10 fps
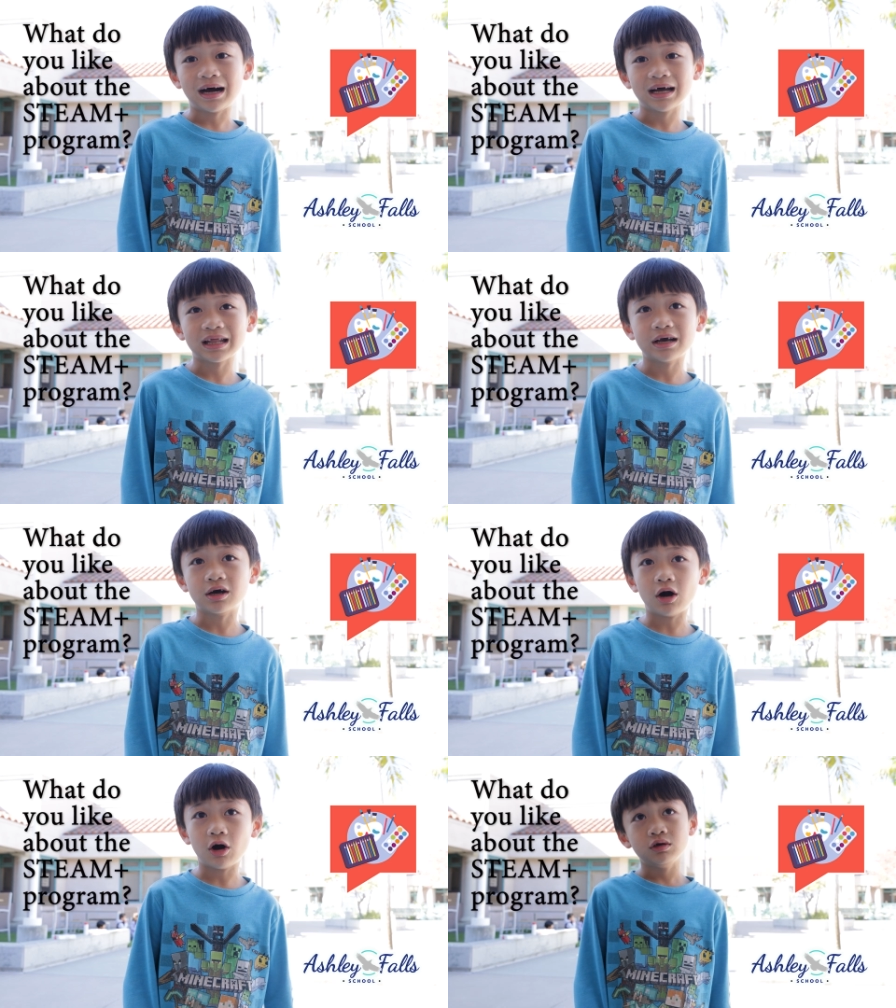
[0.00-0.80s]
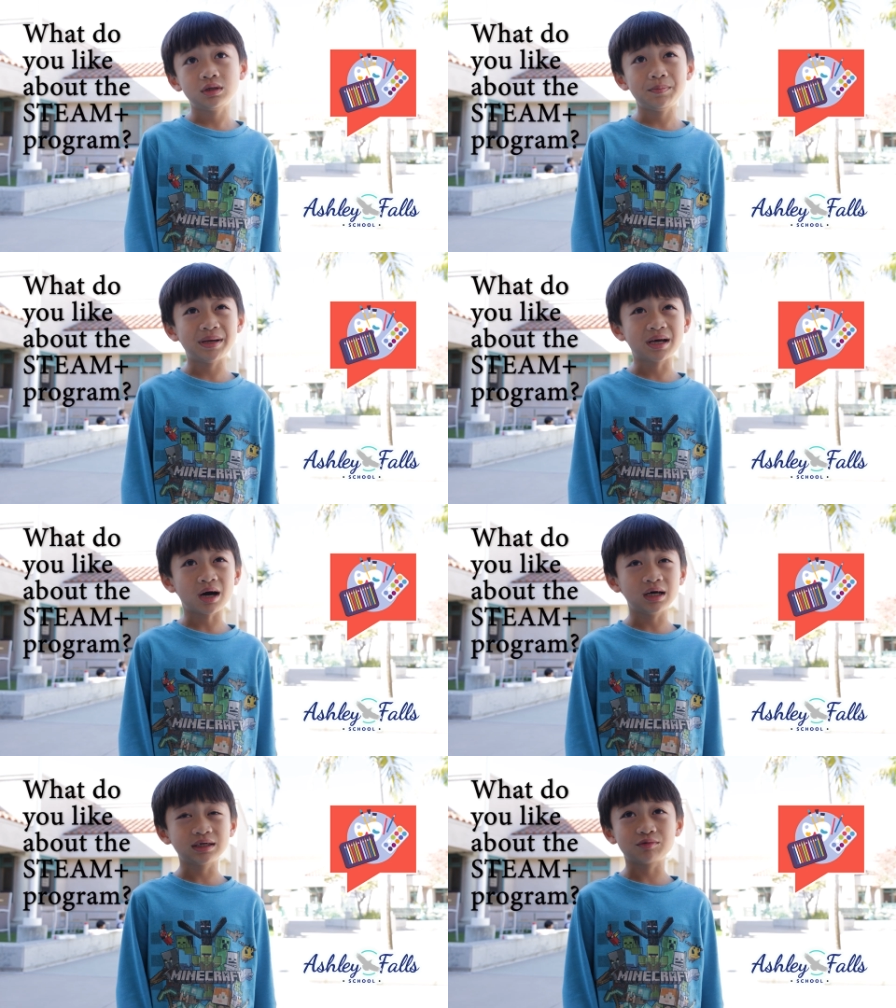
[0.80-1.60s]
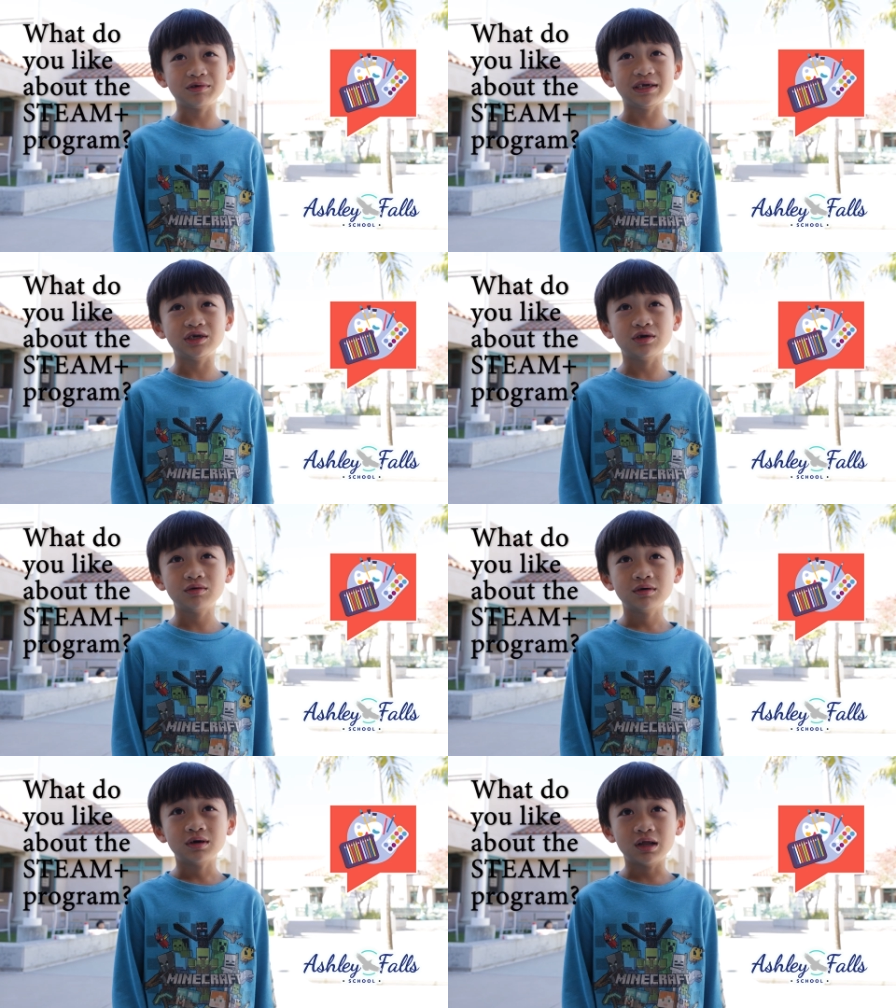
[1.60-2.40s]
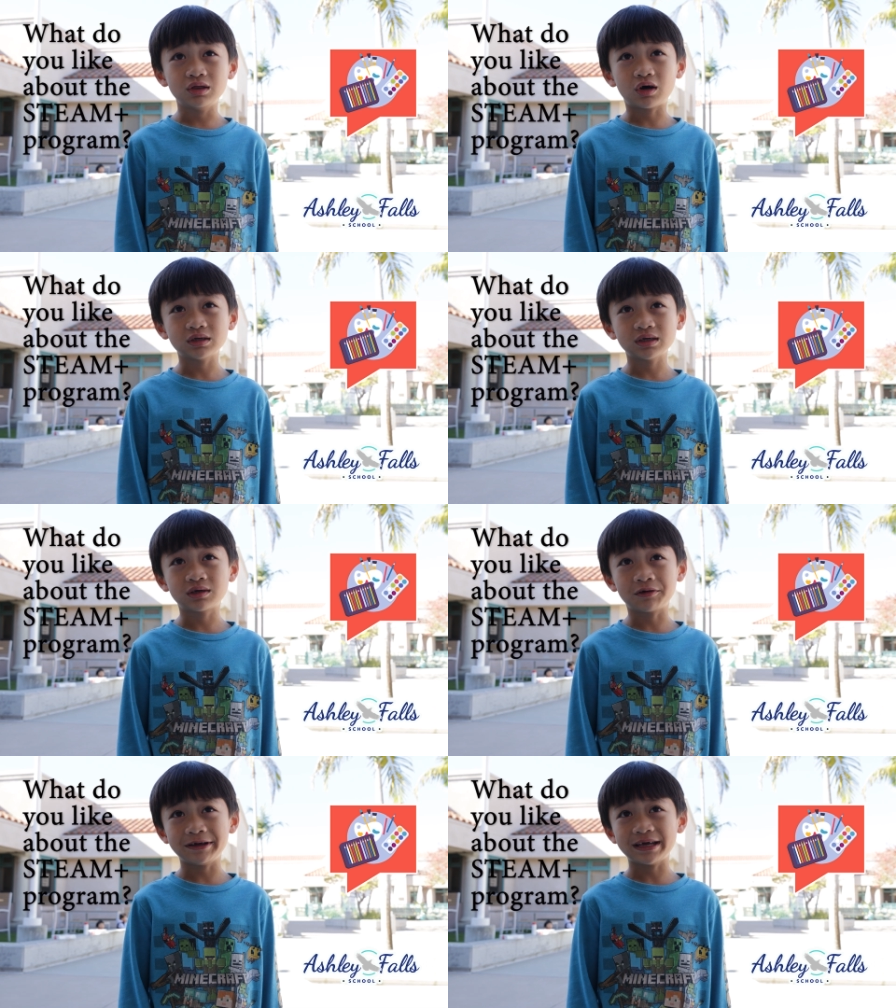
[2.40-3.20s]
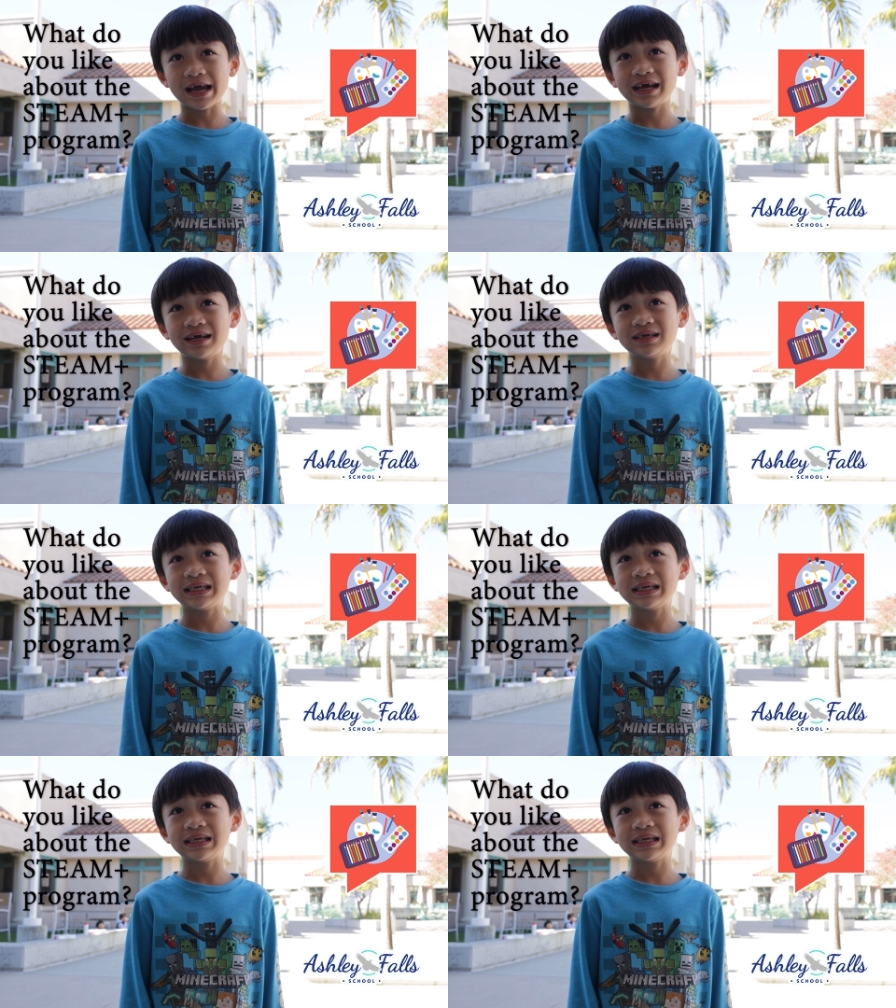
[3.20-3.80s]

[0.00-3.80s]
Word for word: I like art because we do a lot of create